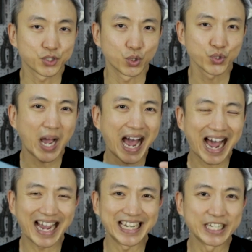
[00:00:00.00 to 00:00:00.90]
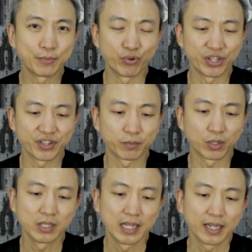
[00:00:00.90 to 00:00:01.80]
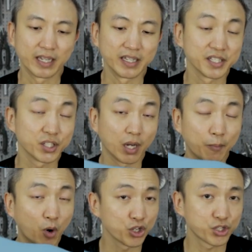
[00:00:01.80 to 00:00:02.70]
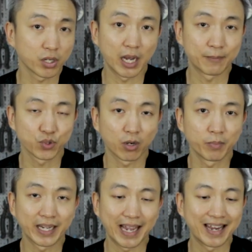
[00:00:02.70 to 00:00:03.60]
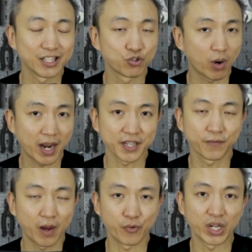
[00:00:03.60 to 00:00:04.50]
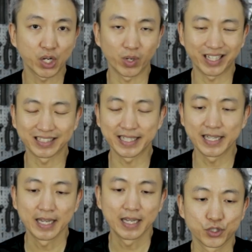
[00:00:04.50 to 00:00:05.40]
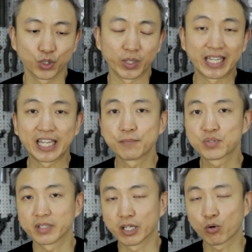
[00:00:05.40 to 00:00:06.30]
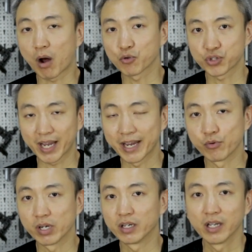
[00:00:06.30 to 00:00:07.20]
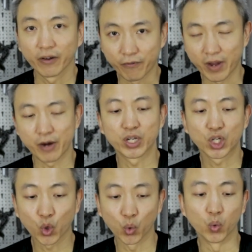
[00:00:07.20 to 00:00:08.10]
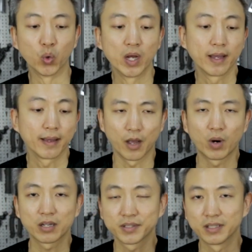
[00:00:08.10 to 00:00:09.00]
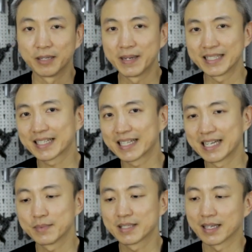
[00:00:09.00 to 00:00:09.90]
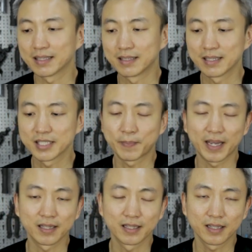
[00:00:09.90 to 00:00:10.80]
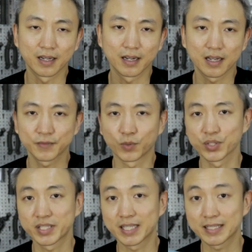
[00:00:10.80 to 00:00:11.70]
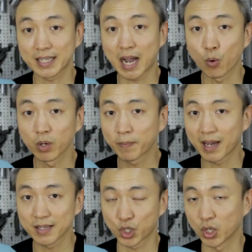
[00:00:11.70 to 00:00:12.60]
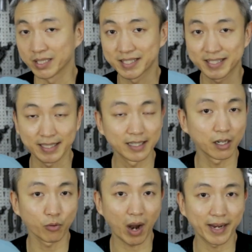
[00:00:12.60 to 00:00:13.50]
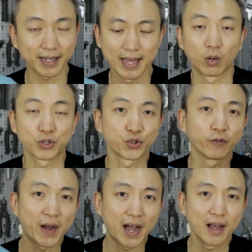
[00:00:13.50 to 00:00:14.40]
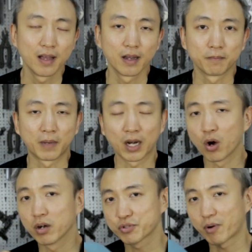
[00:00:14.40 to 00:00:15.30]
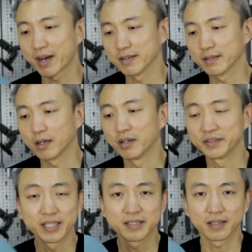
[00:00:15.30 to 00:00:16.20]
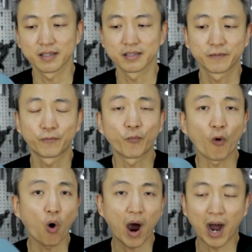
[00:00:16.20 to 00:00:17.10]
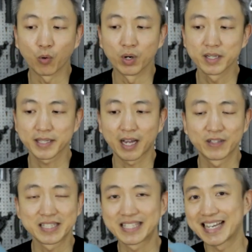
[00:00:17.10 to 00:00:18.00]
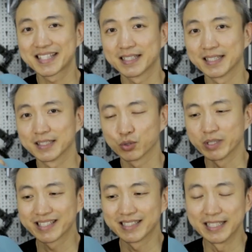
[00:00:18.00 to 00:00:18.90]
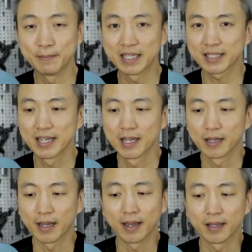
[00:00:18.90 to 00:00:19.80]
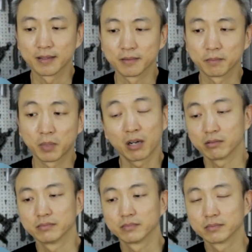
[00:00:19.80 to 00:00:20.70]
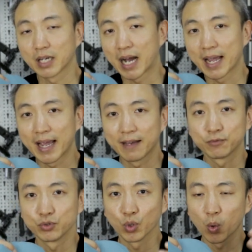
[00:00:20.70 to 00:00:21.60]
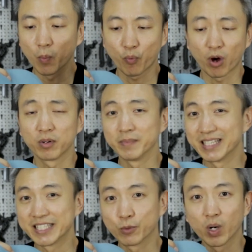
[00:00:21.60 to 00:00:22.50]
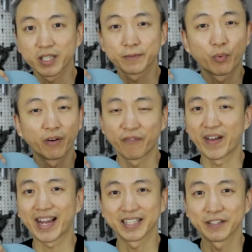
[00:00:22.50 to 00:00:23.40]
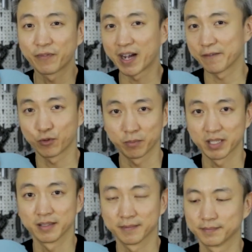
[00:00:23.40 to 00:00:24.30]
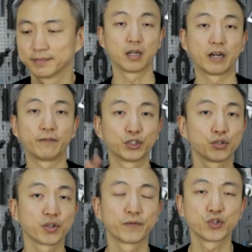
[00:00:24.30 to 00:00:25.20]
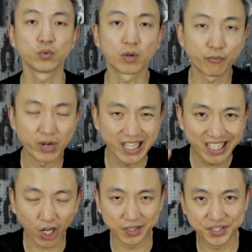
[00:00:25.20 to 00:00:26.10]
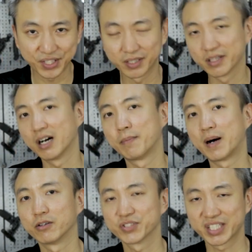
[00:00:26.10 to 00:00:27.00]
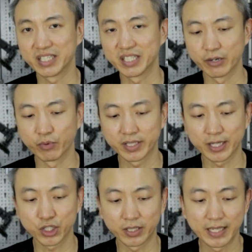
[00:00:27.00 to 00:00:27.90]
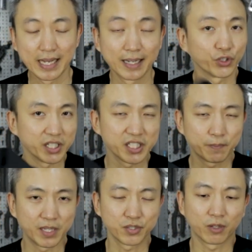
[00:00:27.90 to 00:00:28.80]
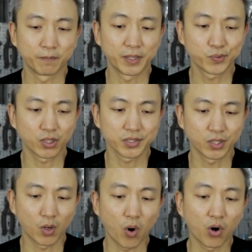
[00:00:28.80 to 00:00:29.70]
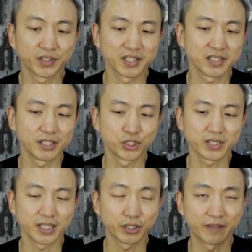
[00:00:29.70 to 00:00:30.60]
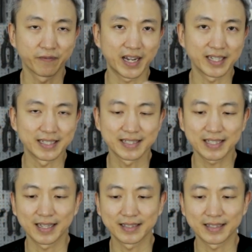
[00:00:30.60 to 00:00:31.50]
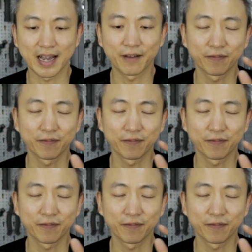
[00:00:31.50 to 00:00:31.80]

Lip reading: is also highly breathable, it is moisture absorbing, and it dries very quickly, so it keeps the crouch area very cool. And whilst Lameda claims that this padding can last for 6 hours plus on a single ride, or so far my longest ride on this is 4 hours. I haven't tested it to its limit, and well, I have no problem. It works perfectly fine for me. Now, for those of you who are really concerned about skin irritation, for this piece of bib shorts, all the stitches that you can find inside, they are